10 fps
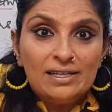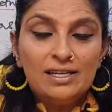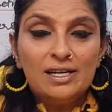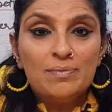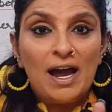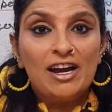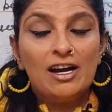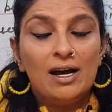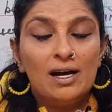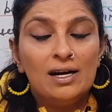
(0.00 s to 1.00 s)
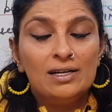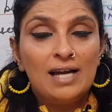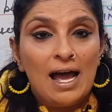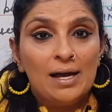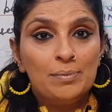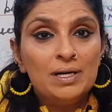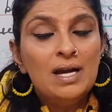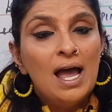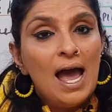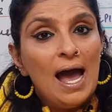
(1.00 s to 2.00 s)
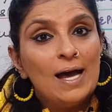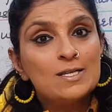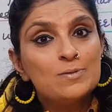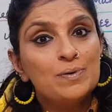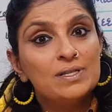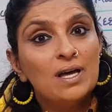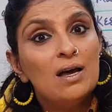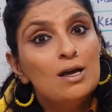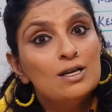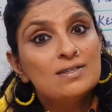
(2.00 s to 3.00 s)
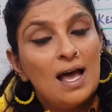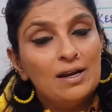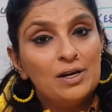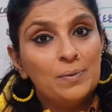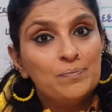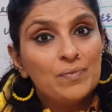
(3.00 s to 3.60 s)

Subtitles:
the diamond as per the salary.